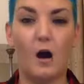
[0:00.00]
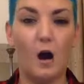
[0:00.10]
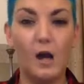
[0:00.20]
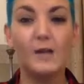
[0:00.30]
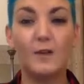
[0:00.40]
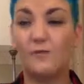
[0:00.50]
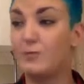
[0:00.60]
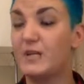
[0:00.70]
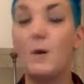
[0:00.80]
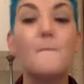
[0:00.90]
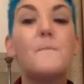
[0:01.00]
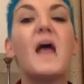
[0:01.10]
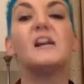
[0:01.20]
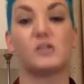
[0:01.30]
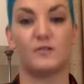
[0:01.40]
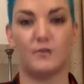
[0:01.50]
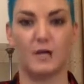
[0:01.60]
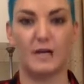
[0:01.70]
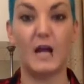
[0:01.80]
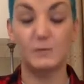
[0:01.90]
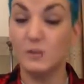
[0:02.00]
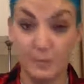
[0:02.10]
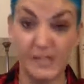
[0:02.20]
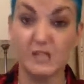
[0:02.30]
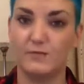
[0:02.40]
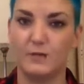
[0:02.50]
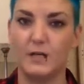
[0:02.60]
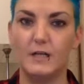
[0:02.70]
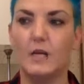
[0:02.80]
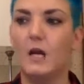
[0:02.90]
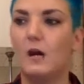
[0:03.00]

I have been petrified, absolutely petrified